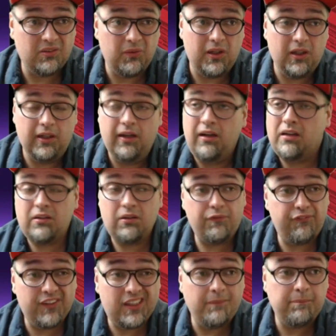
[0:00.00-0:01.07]
one
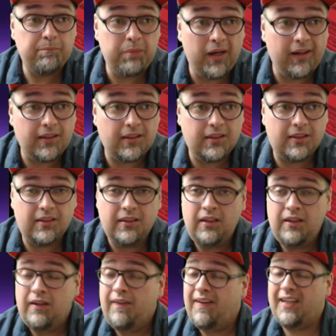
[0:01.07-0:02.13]
150 bucks.
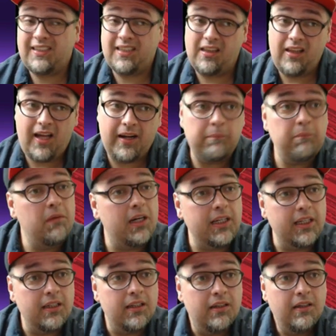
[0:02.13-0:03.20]
That's a lot of
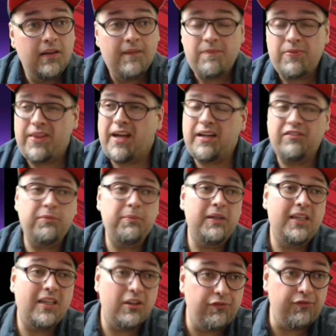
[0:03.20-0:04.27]
money. Not everybody
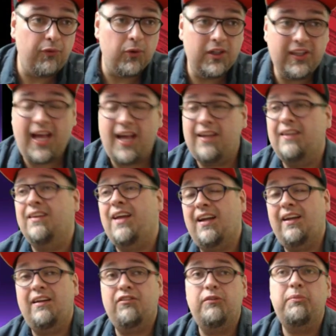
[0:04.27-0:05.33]
could afford that. Not
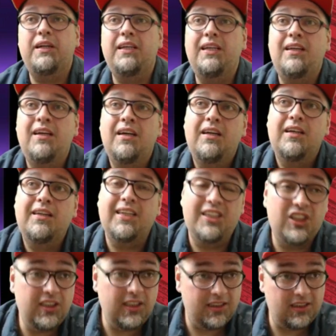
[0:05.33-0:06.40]
everybody can
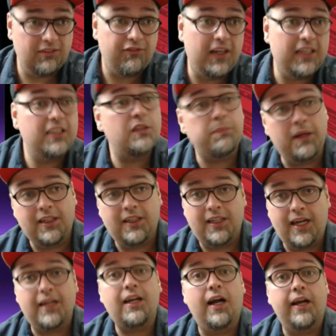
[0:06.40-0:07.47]
justify spending
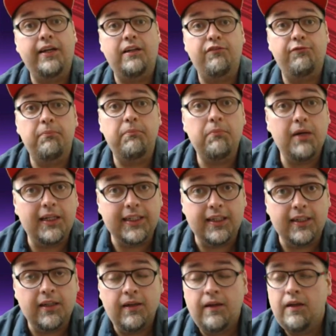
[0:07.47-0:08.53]
that kind of money.
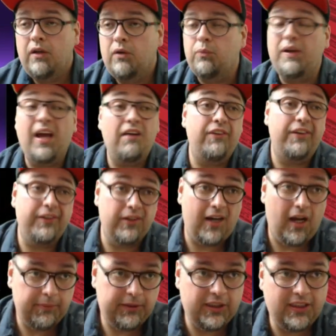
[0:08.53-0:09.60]
We have other
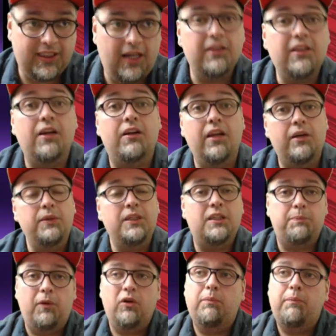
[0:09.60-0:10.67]
options out there, like we
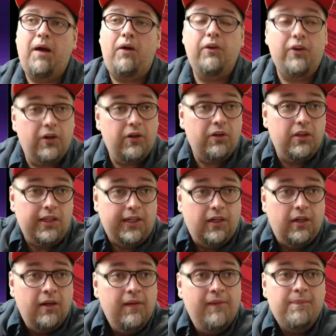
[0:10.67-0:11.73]
spoke about earlier.
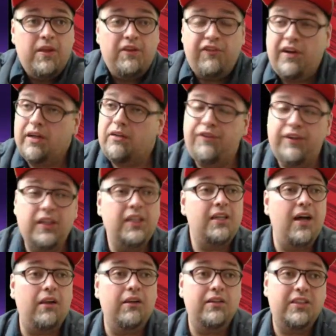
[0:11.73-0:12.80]
If
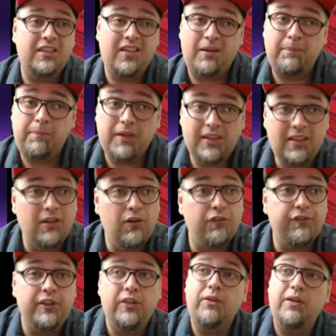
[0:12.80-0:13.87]
$150 is not a big deal for
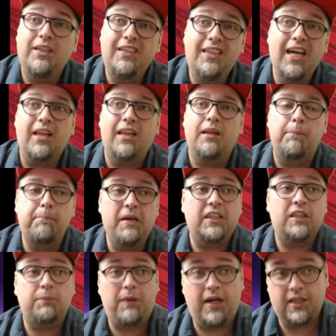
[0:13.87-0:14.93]
you to get the
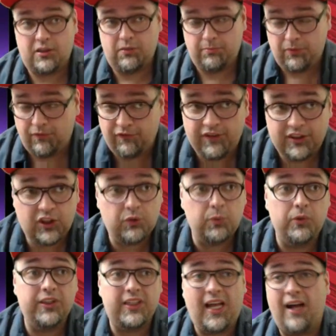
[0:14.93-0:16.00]
best possible
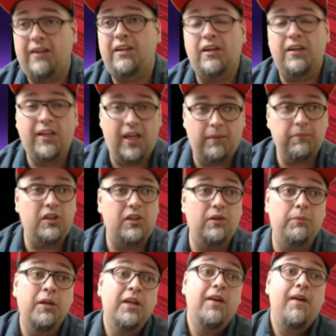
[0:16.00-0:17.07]
visuals out of your GameCube,
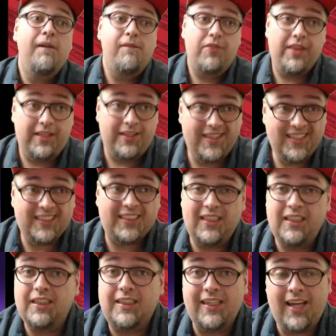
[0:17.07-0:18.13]
then this
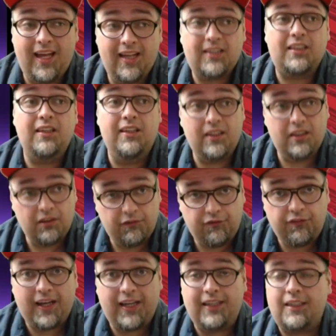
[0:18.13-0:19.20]
is an excellent
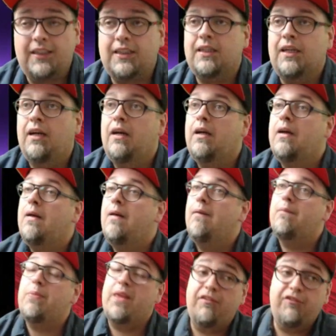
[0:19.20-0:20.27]
device.
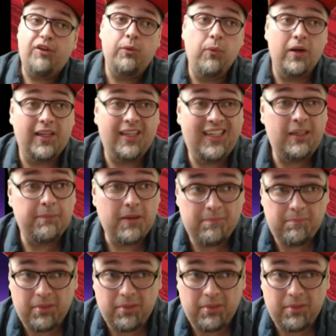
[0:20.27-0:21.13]
If you want to keep it